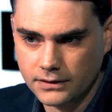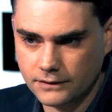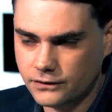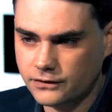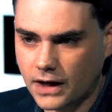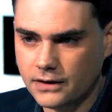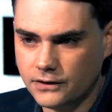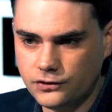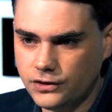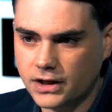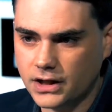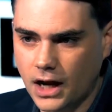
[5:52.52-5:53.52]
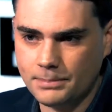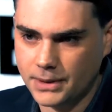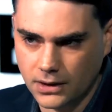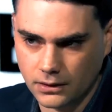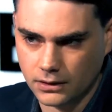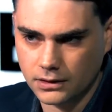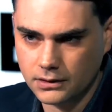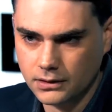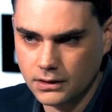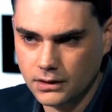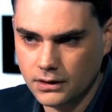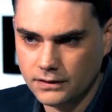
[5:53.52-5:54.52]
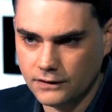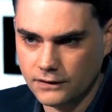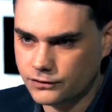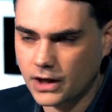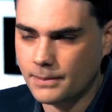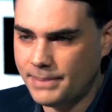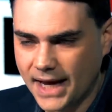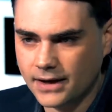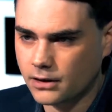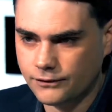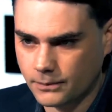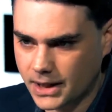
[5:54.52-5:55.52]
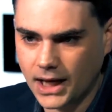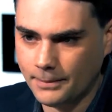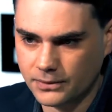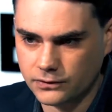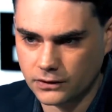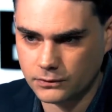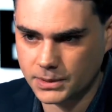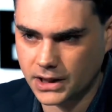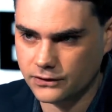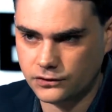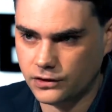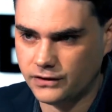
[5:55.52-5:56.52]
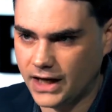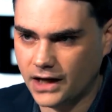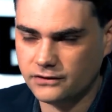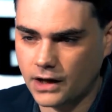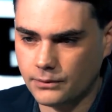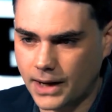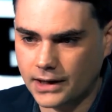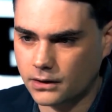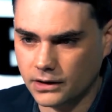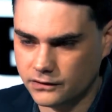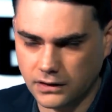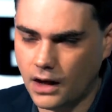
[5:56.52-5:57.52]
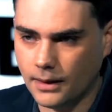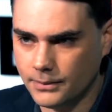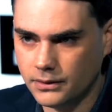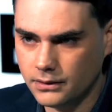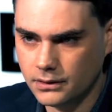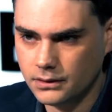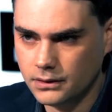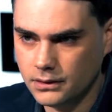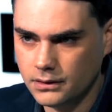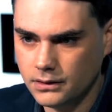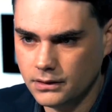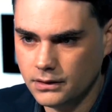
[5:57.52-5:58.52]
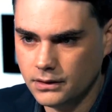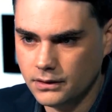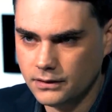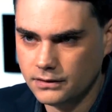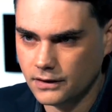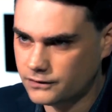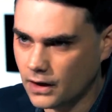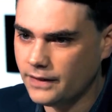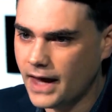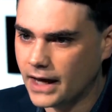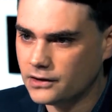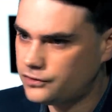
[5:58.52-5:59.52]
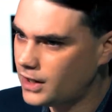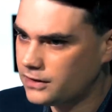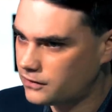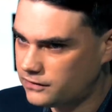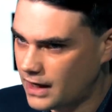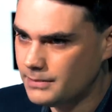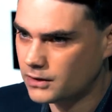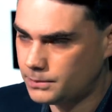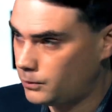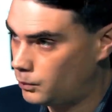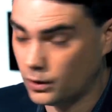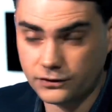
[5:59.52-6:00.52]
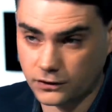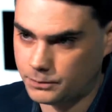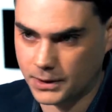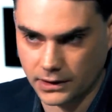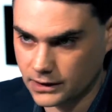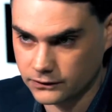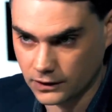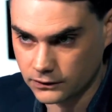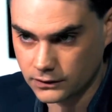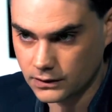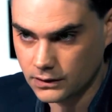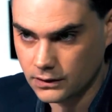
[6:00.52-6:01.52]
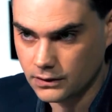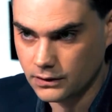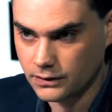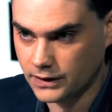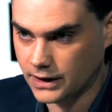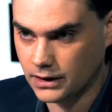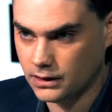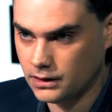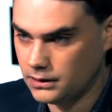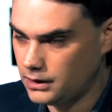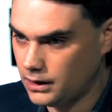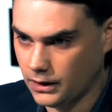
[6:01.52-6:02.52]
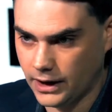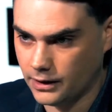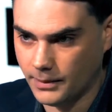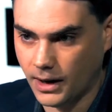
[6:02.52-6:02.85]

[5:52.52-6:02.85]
They've decided that she cannot be heard. They've tried to ban her from campuses because she is anti-radical Islam. They've done that. She had the same worse experiences than Ilhan